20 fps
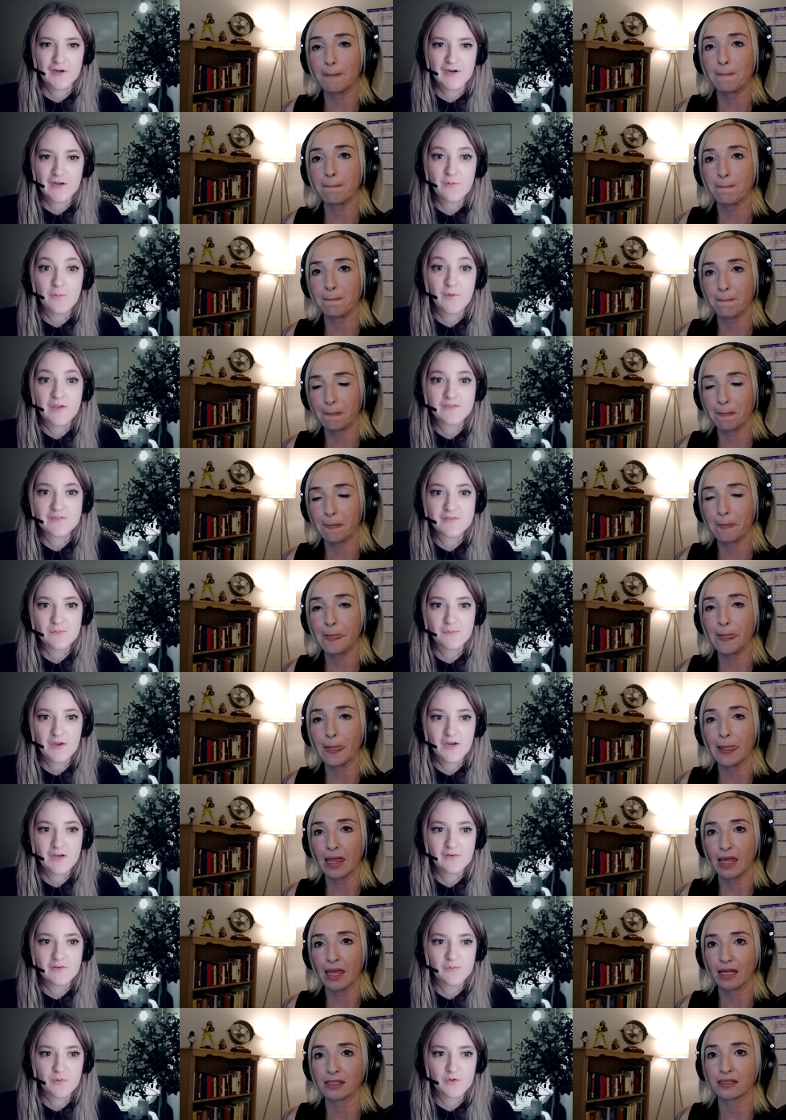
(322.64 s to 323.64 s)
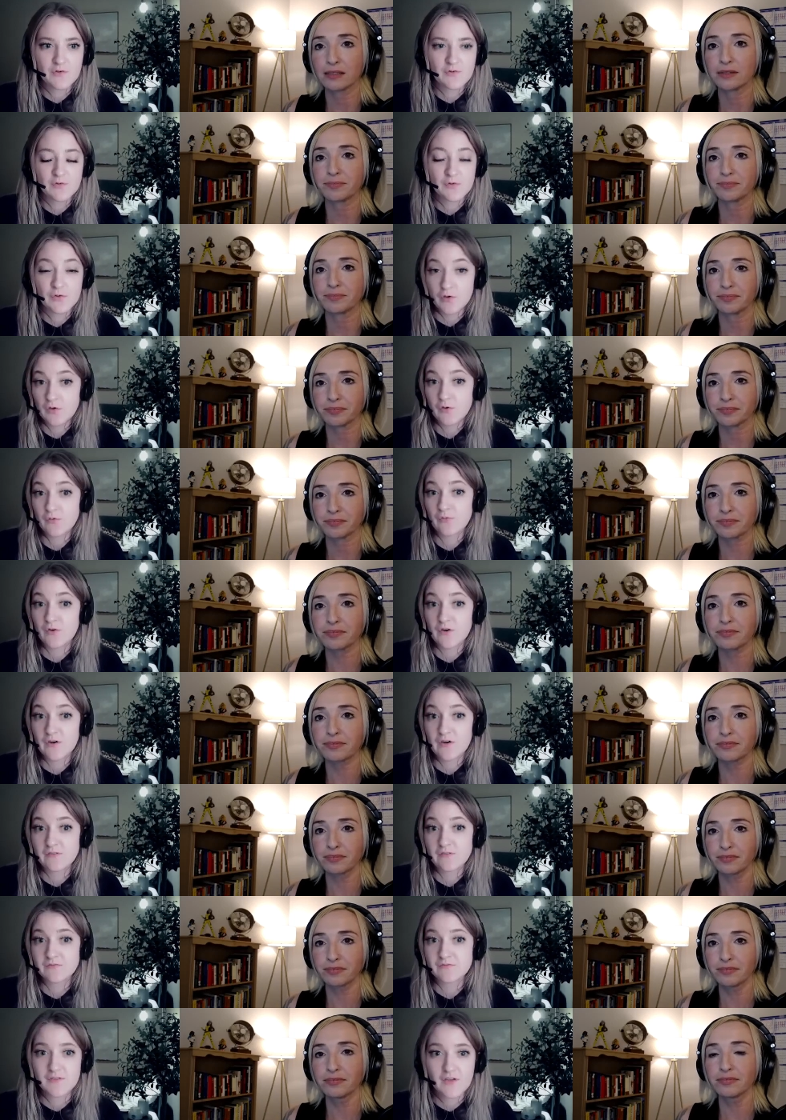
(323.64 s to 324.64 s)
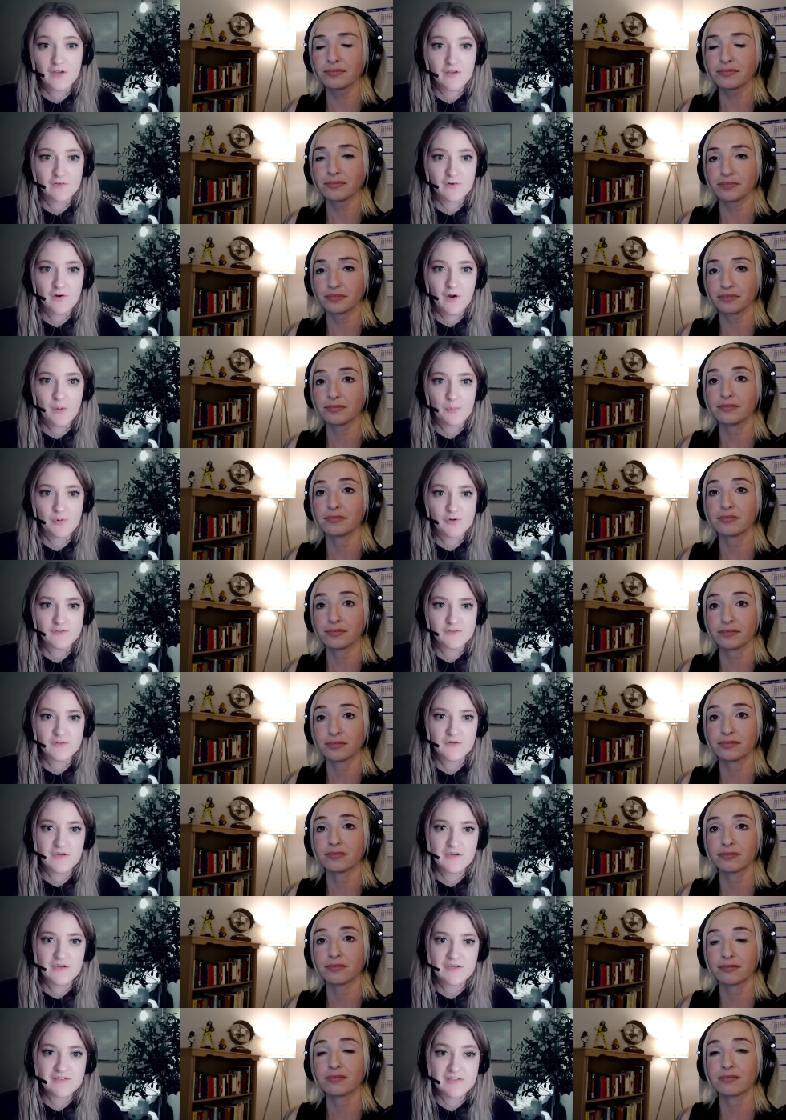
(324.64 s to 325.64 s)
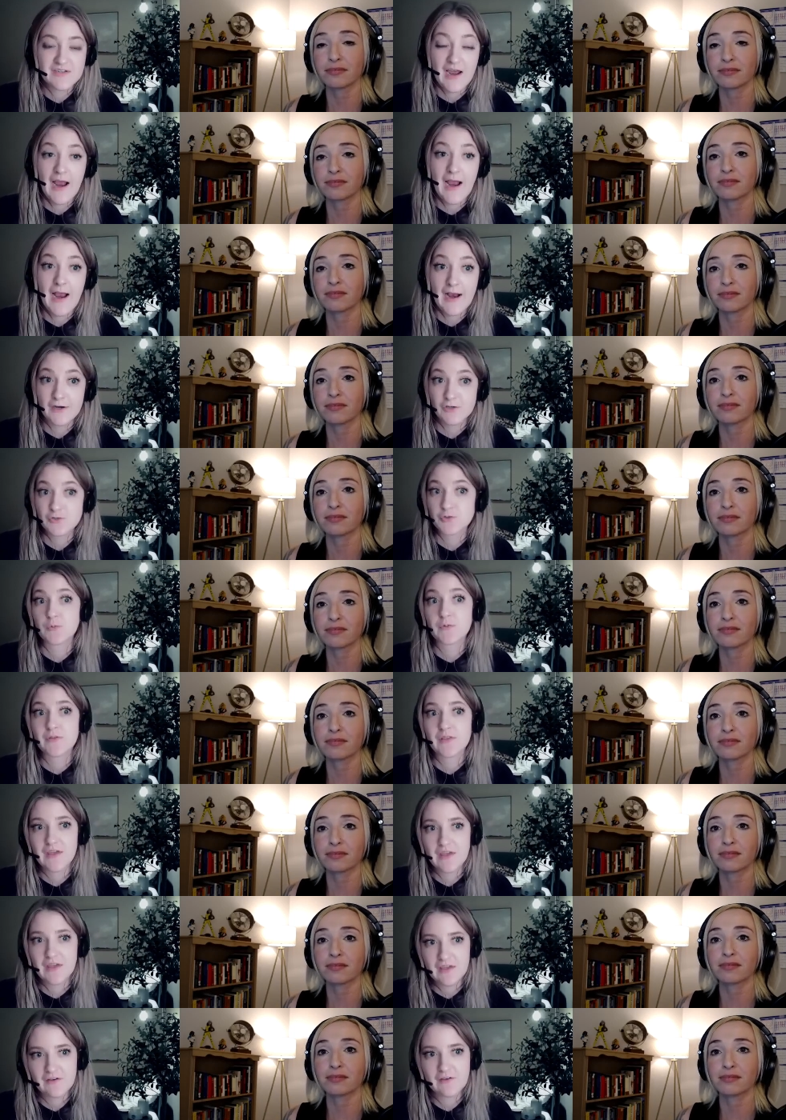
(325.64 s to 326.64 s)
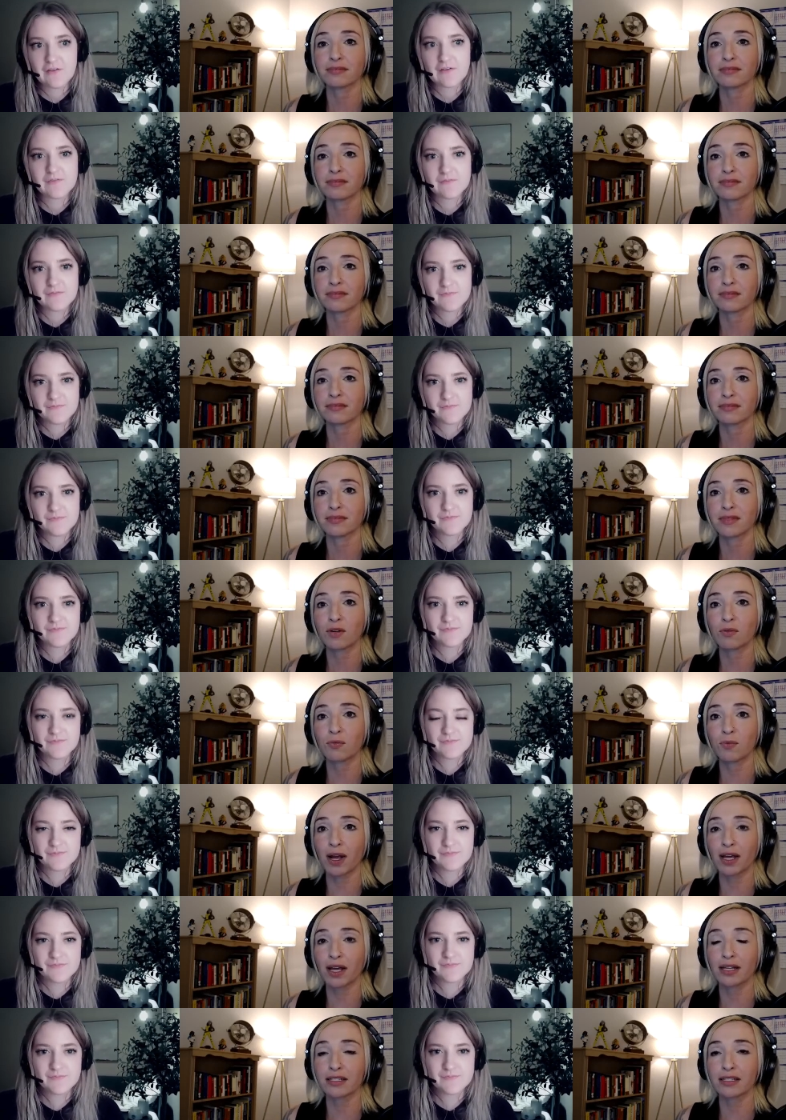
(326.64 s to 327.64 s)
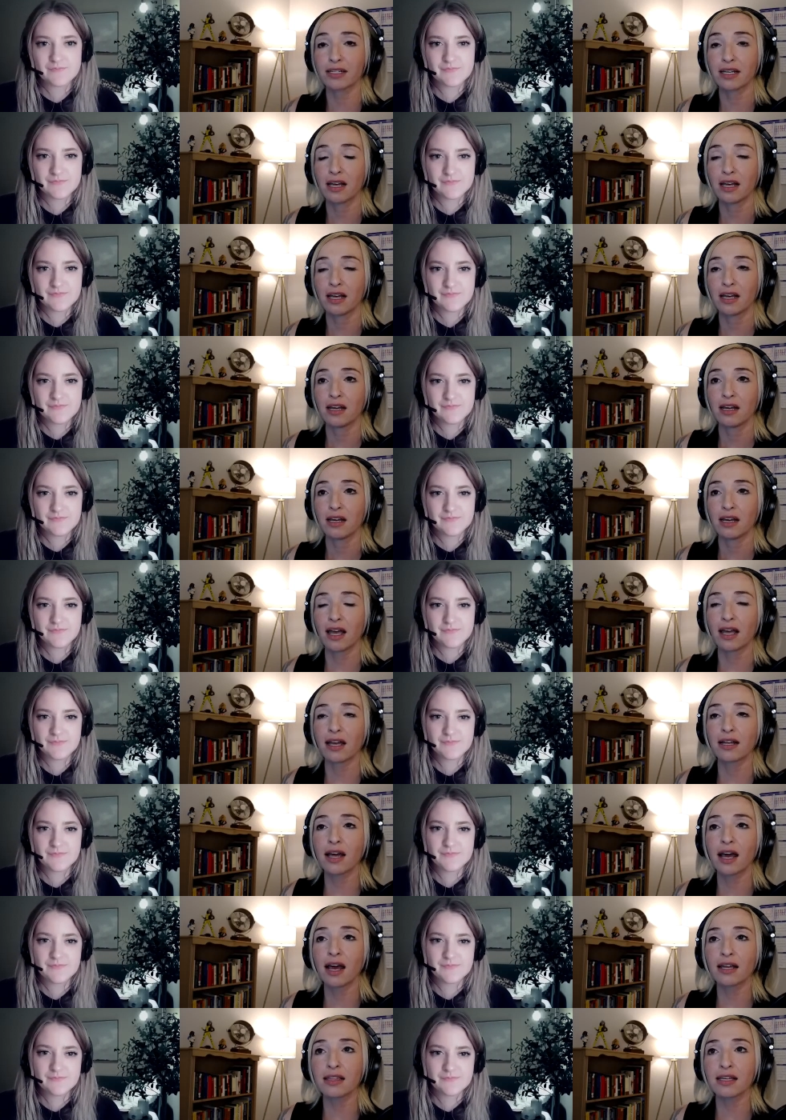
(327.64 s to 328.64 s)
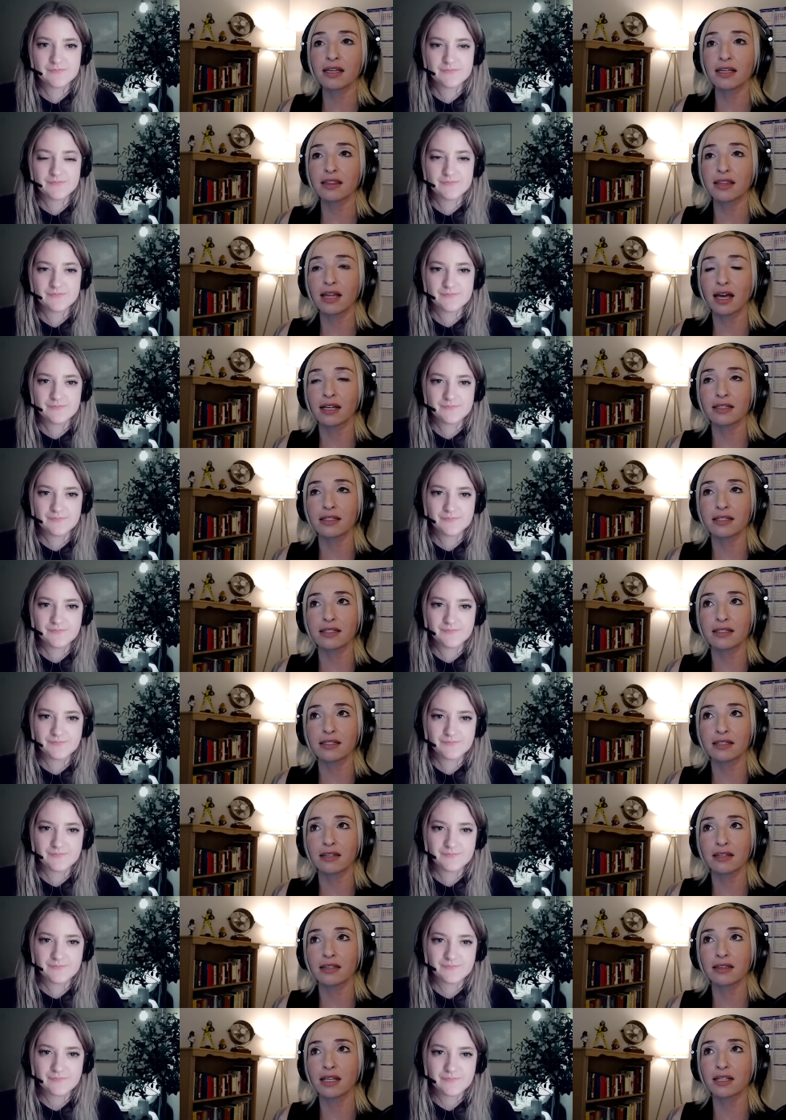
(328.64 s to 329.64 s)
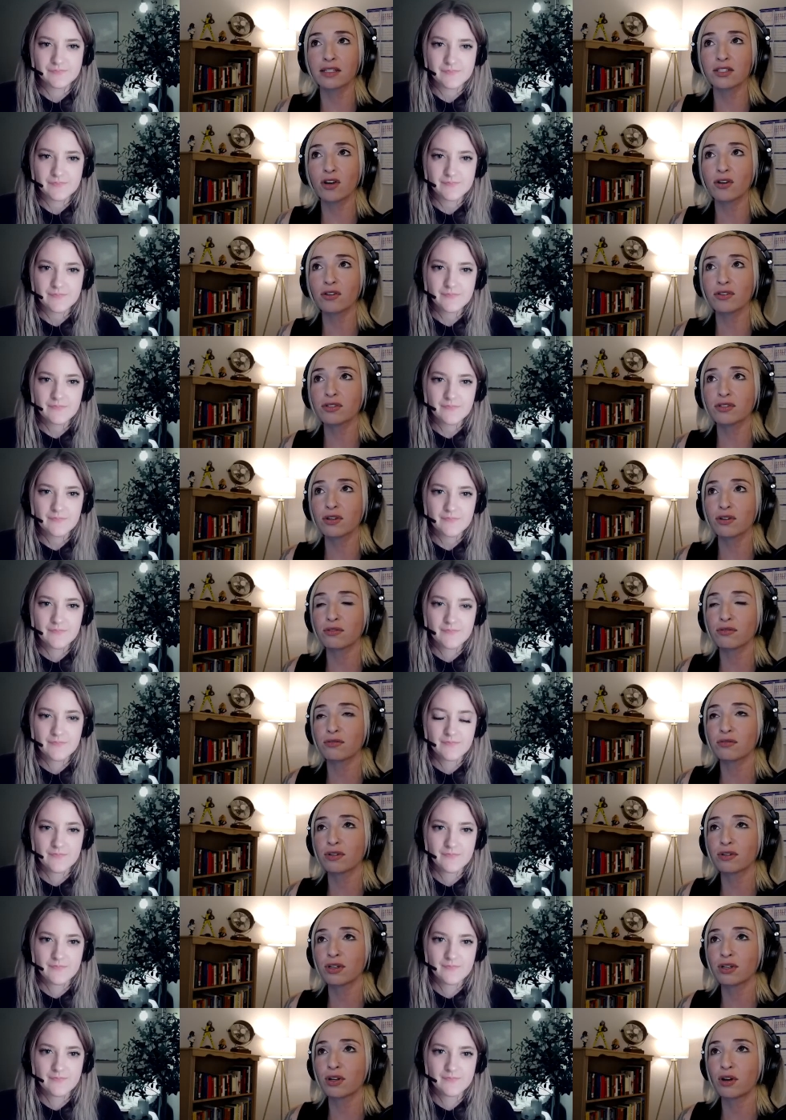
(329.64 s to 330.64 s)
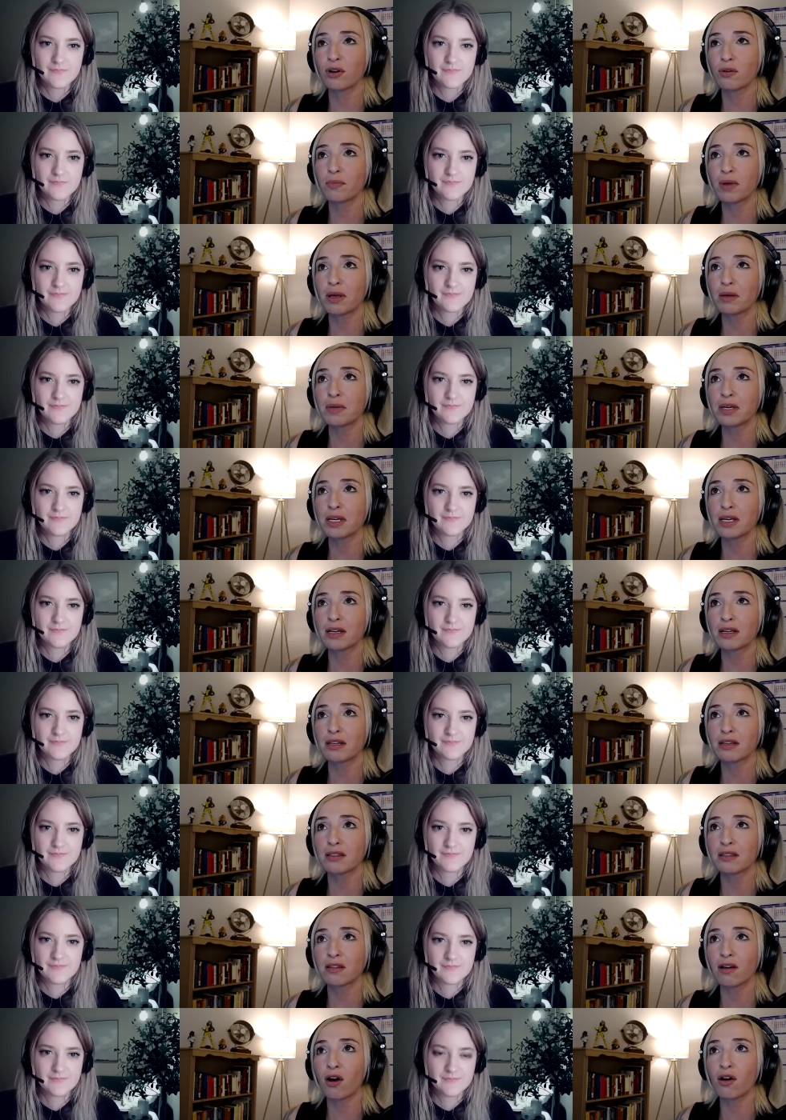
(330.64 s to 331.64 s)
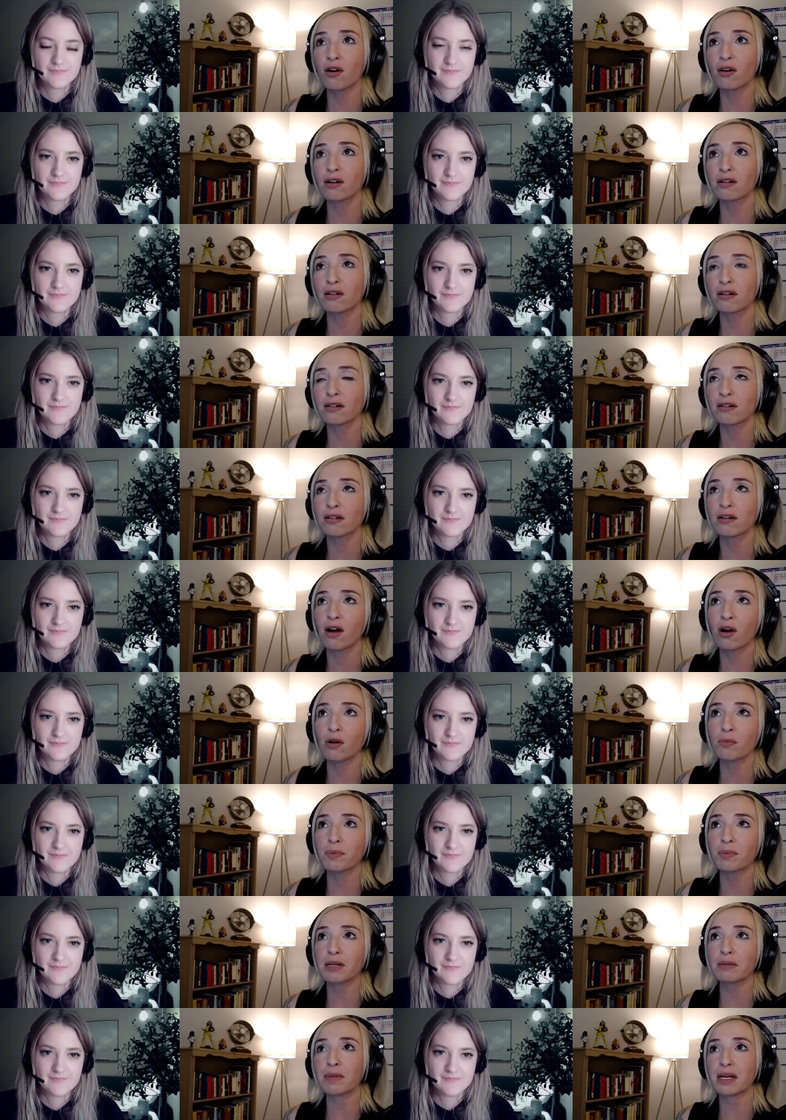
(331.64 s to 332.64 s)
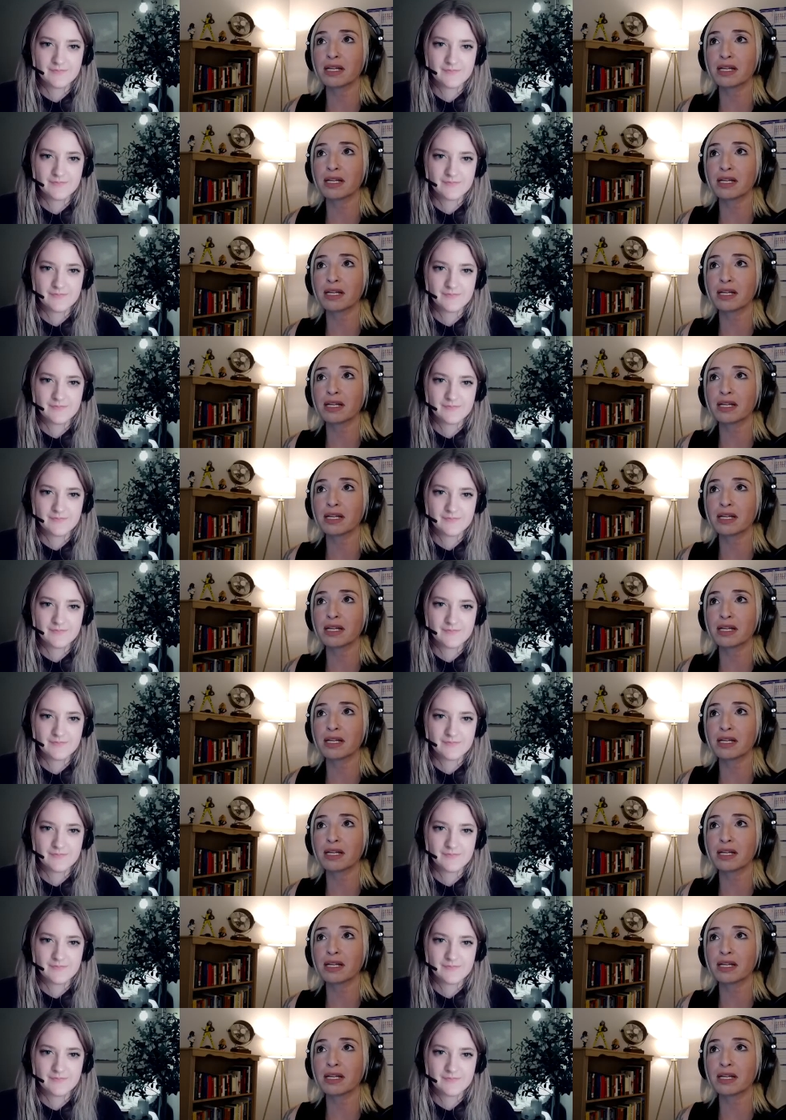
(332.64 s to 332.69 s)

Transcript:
Speaker 1: anyways, you might as well look for other opportunities to actually heal. Right.
Speaker 2: And I think that's, that's also, you know, maybe our, our big